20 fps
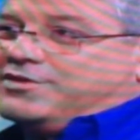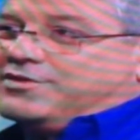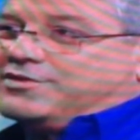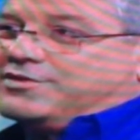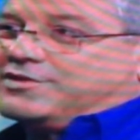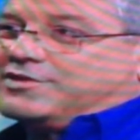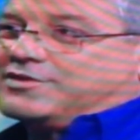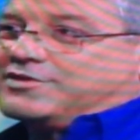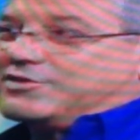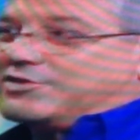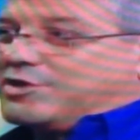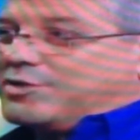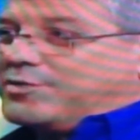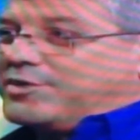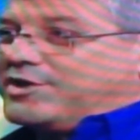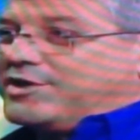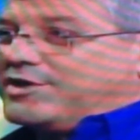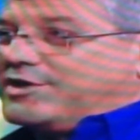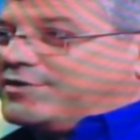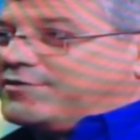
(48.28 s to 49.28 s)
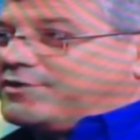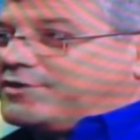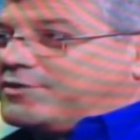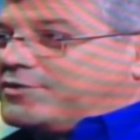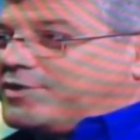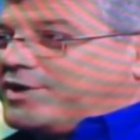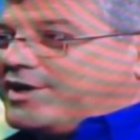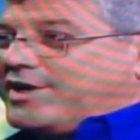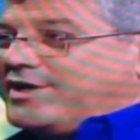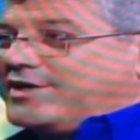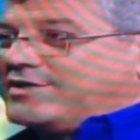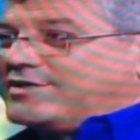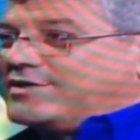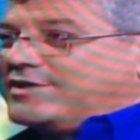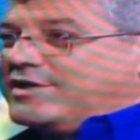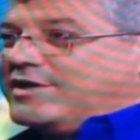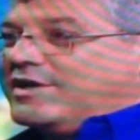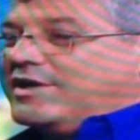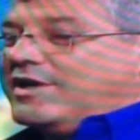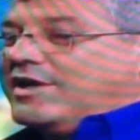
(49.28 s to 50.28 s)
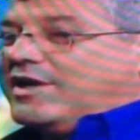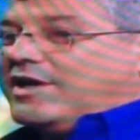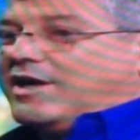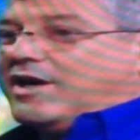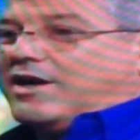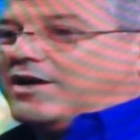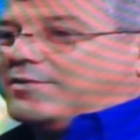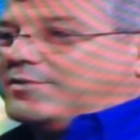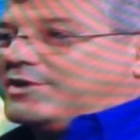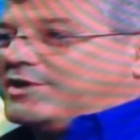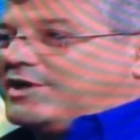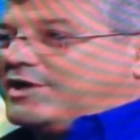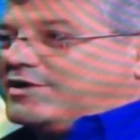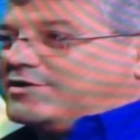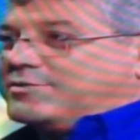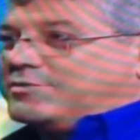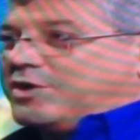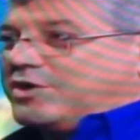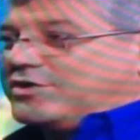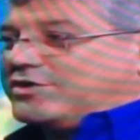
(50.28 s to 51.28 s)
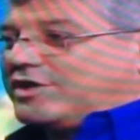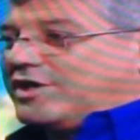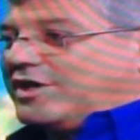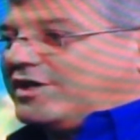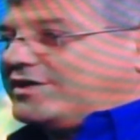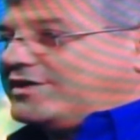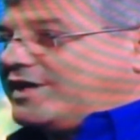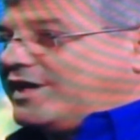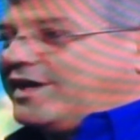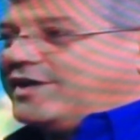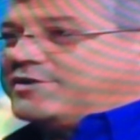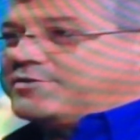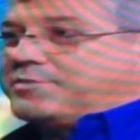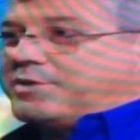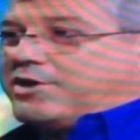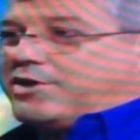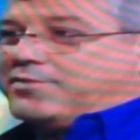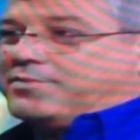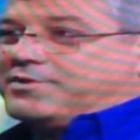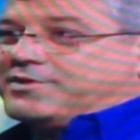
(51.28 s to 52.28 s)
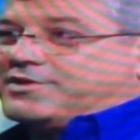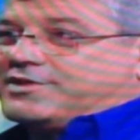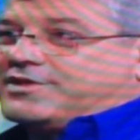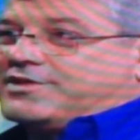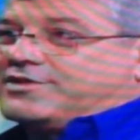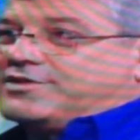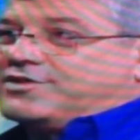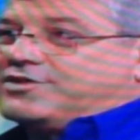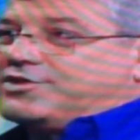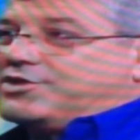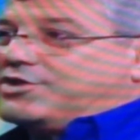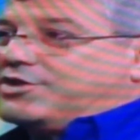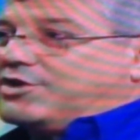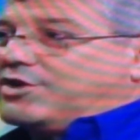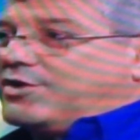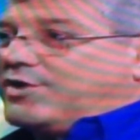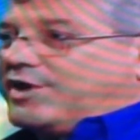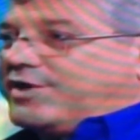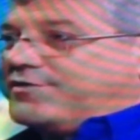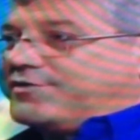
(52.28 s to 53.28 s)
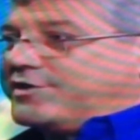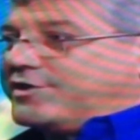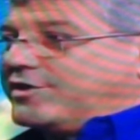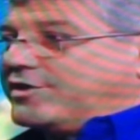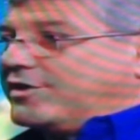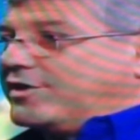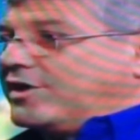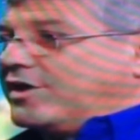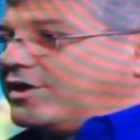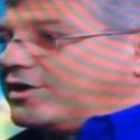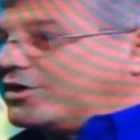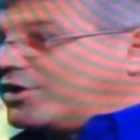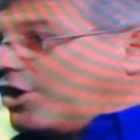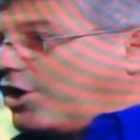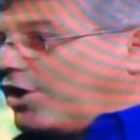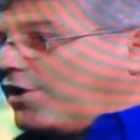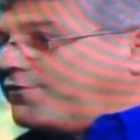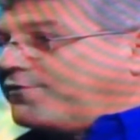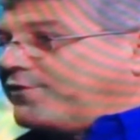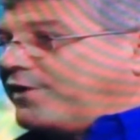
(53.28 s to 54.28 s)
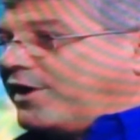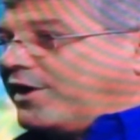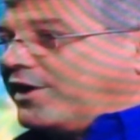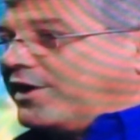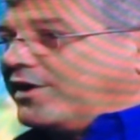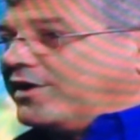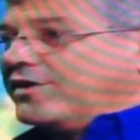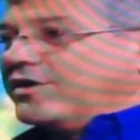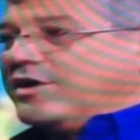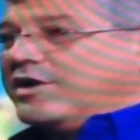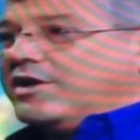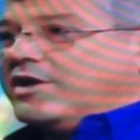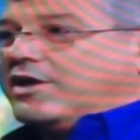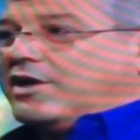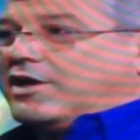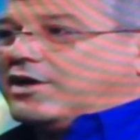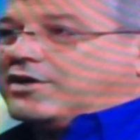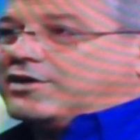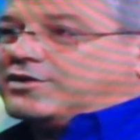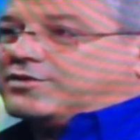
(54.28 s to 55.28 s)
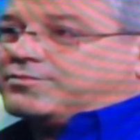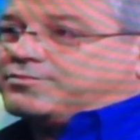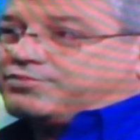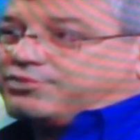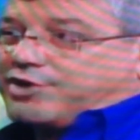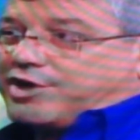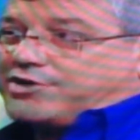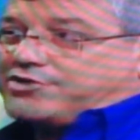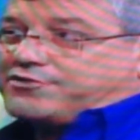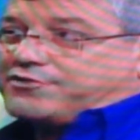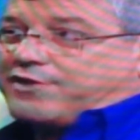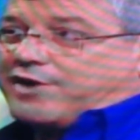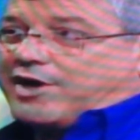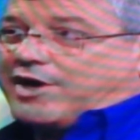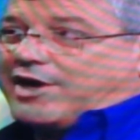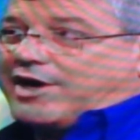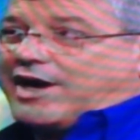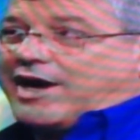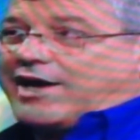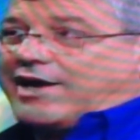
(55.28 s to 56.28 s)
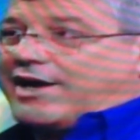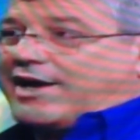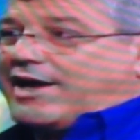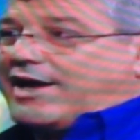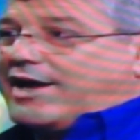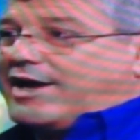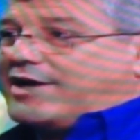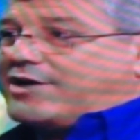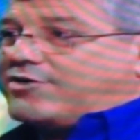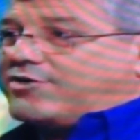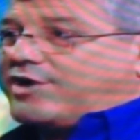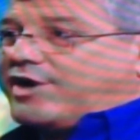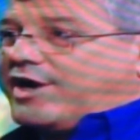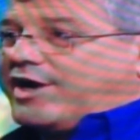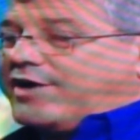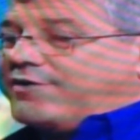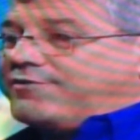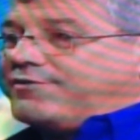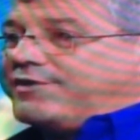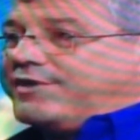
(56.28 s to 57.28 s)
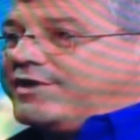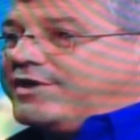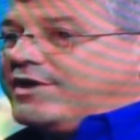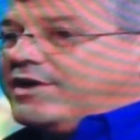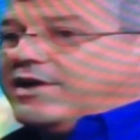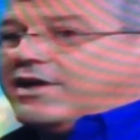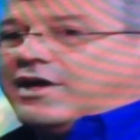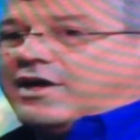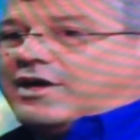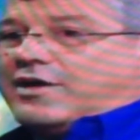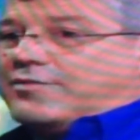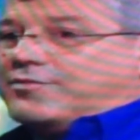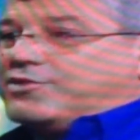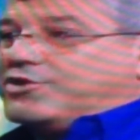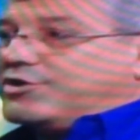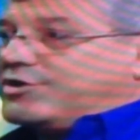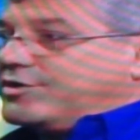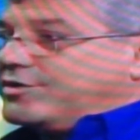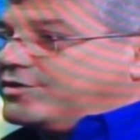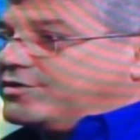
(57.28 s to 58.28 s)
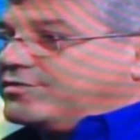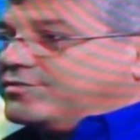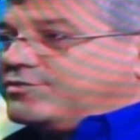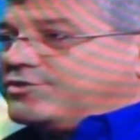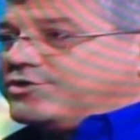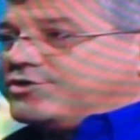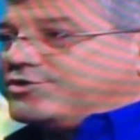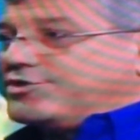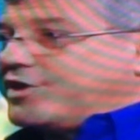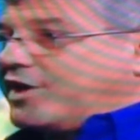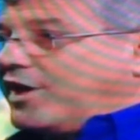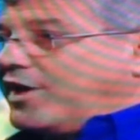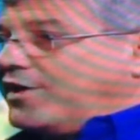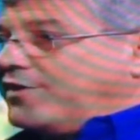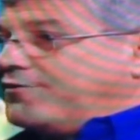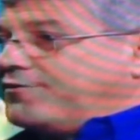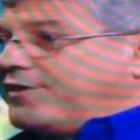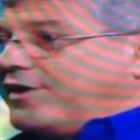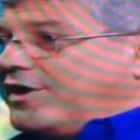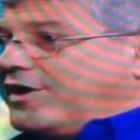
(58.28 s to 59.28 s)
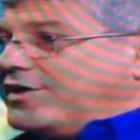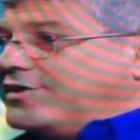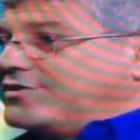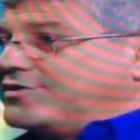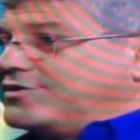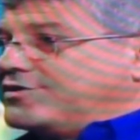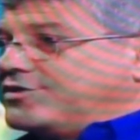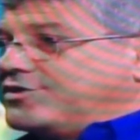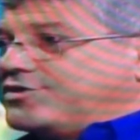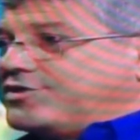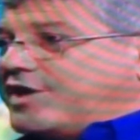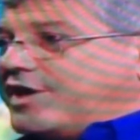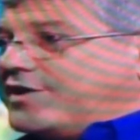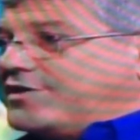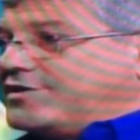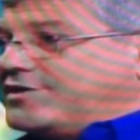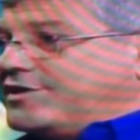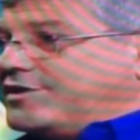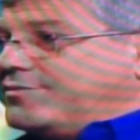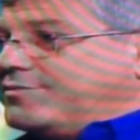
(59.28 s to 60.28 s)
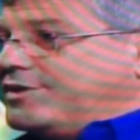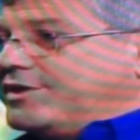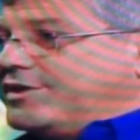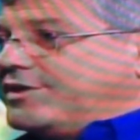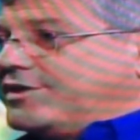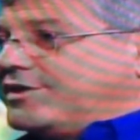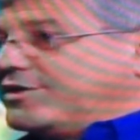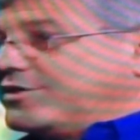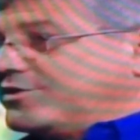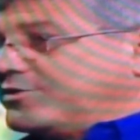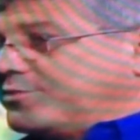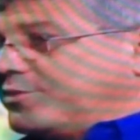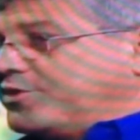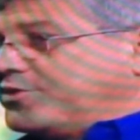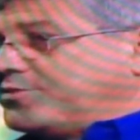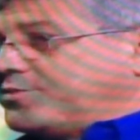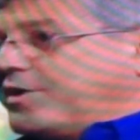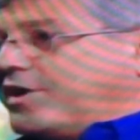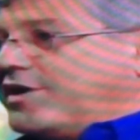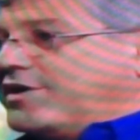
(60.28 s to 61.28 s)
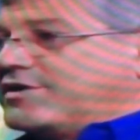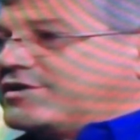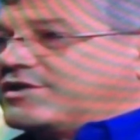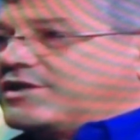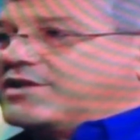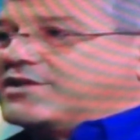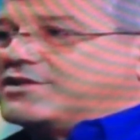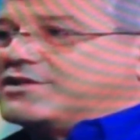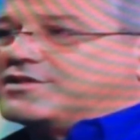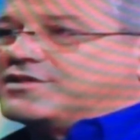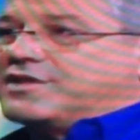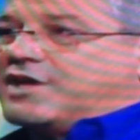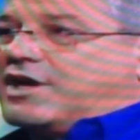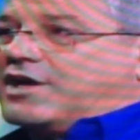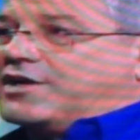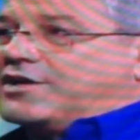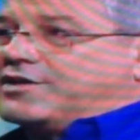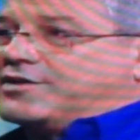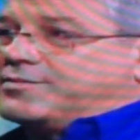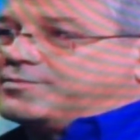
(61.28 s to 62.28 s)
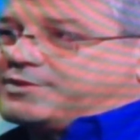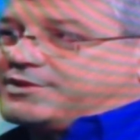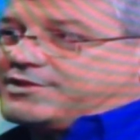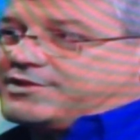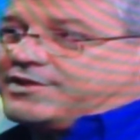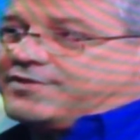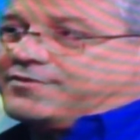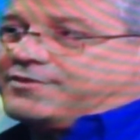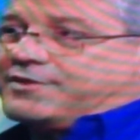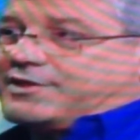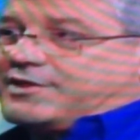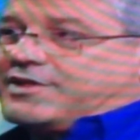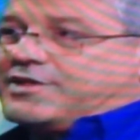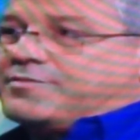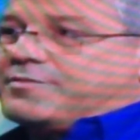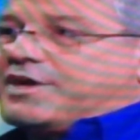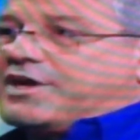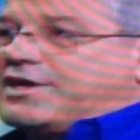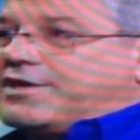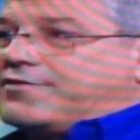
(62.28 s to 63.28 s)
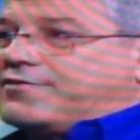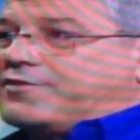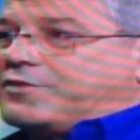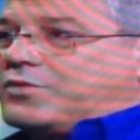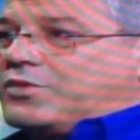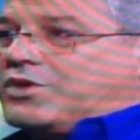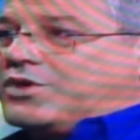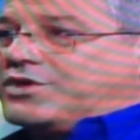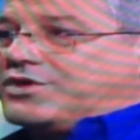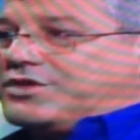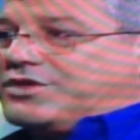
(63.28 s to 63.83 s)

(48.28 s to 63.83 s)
used in so many different ways. It has multi-task purposes. You can go after a car fire, brush fire at an aircraft. You could do tire fires. It just has the ability, because most products that are designed are specifically made for one